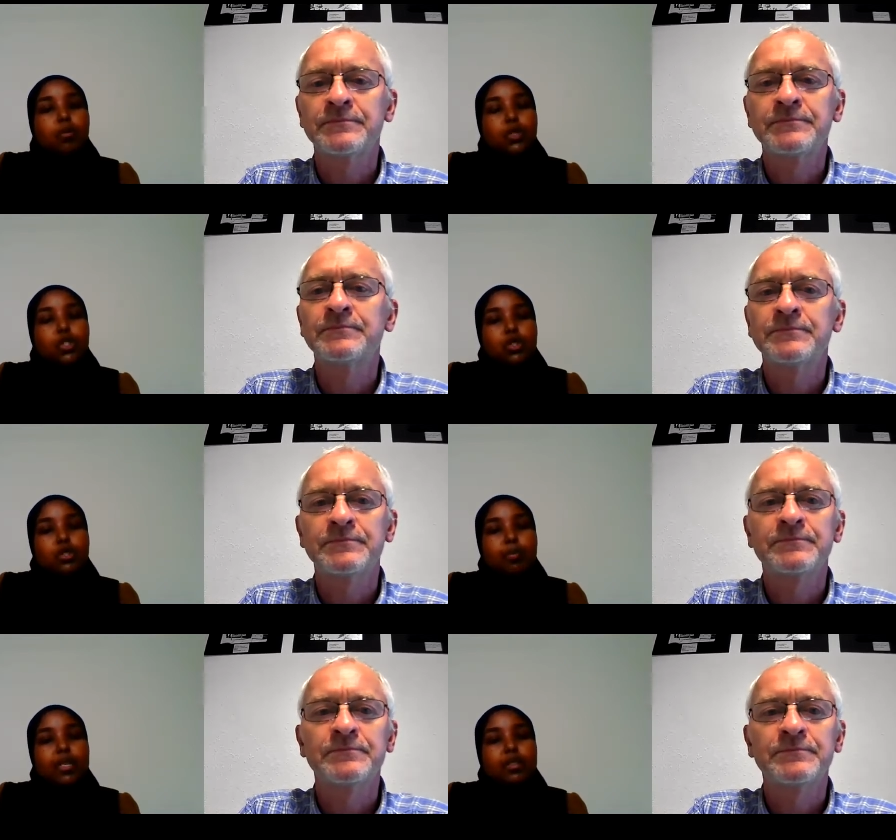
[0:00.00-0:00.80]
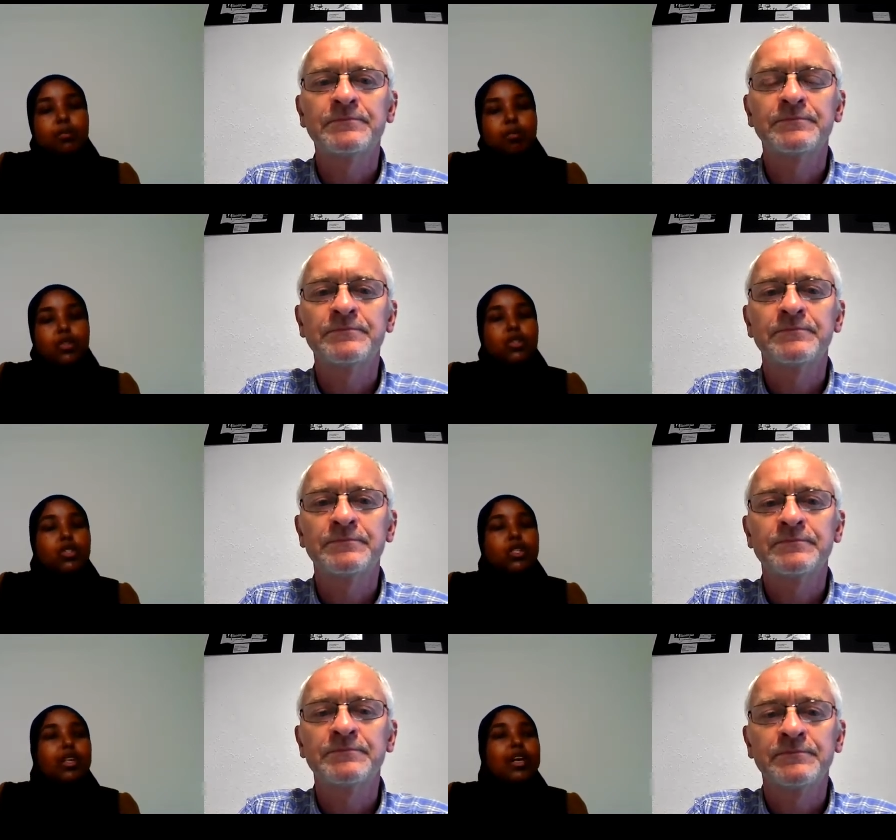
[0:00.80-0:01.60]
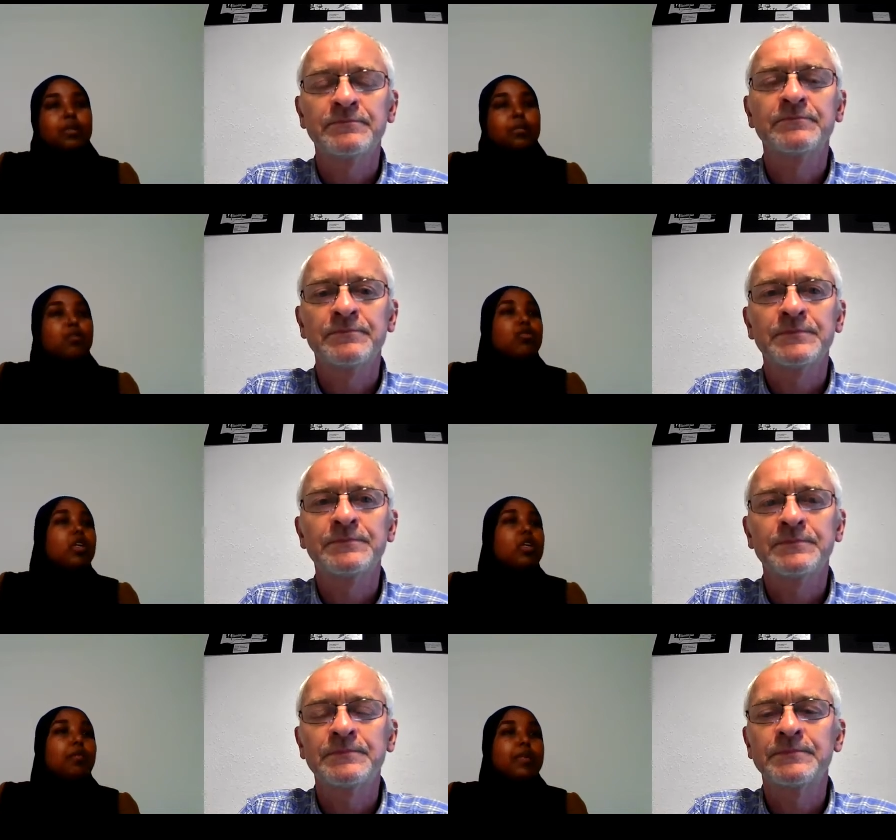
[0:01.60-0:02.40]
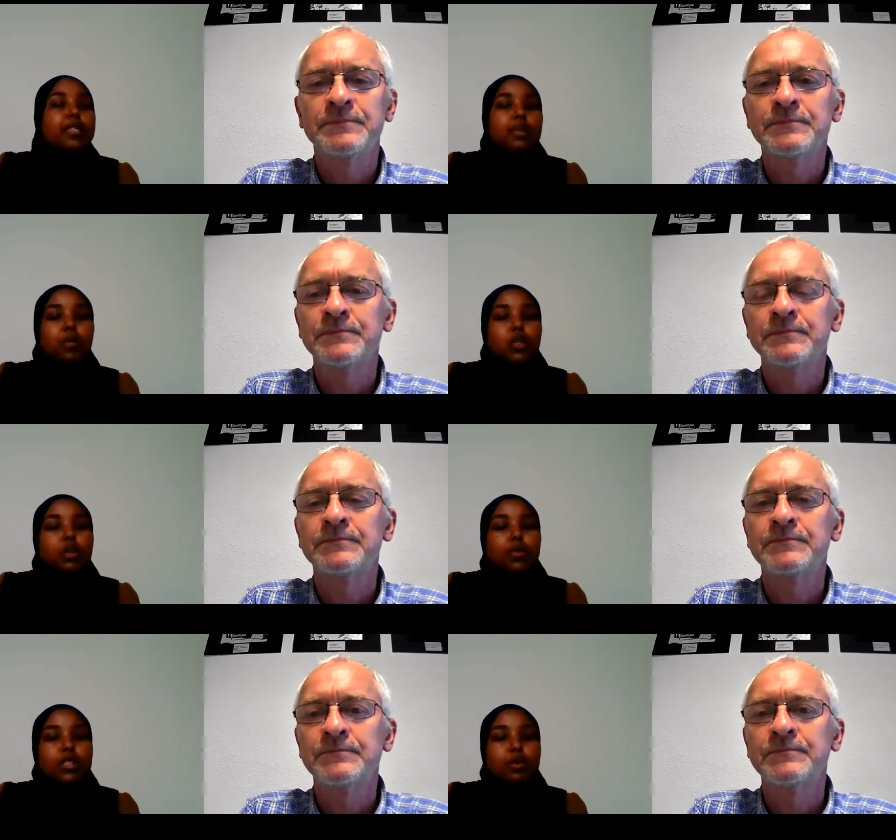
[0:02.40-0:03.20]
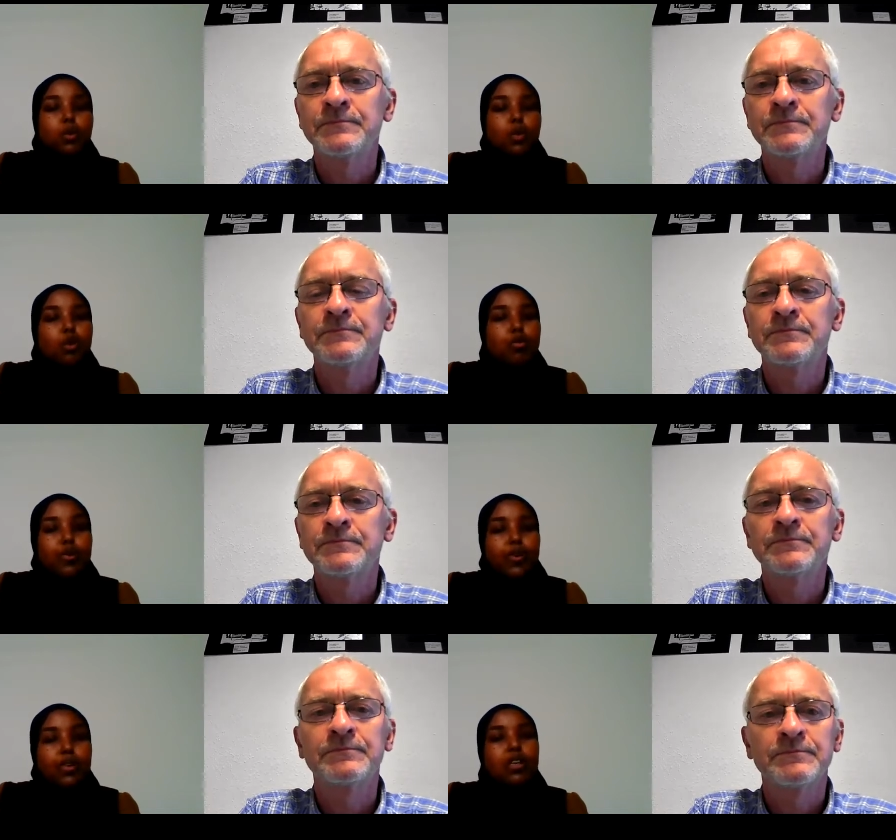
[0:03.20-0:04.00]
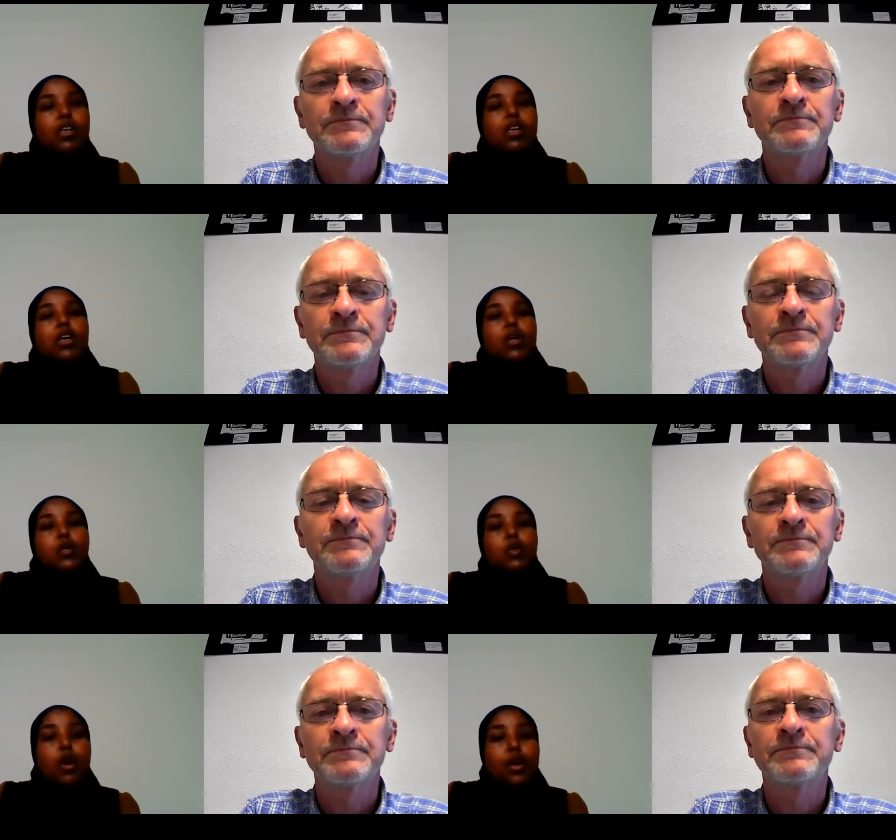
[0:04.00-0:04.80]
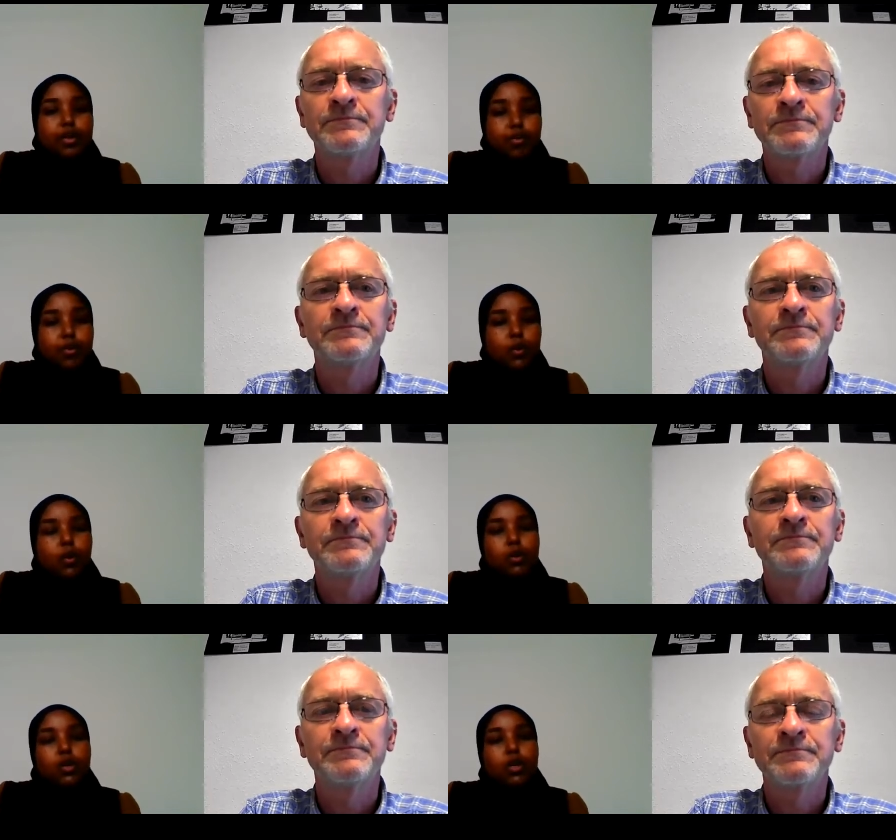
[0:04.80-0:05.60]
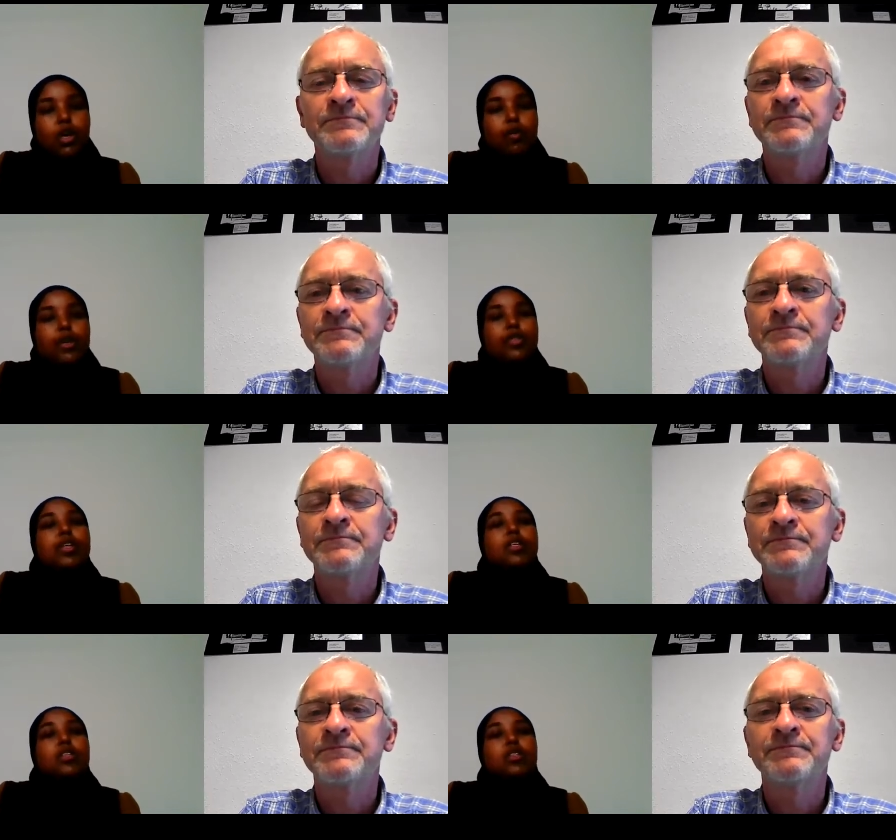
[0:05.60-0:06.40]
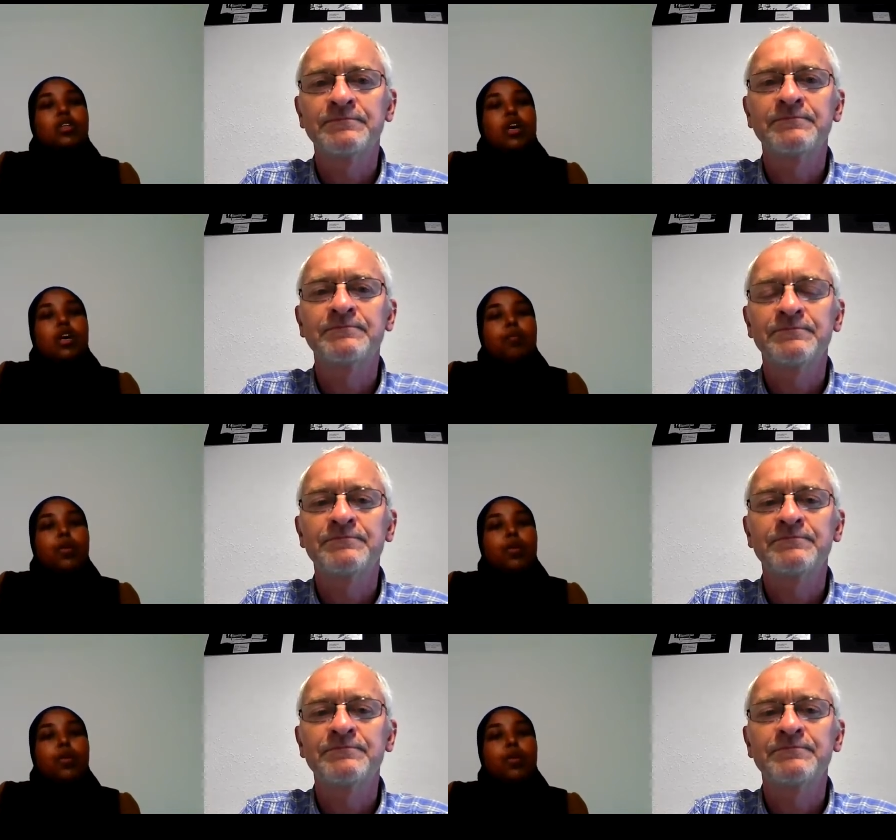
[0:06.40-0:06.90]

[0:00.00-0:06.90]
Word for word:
Speaker 1: which is based in Braunstone. That has been really amazing because obviously with COVID, it was quite difficult to carry on things um,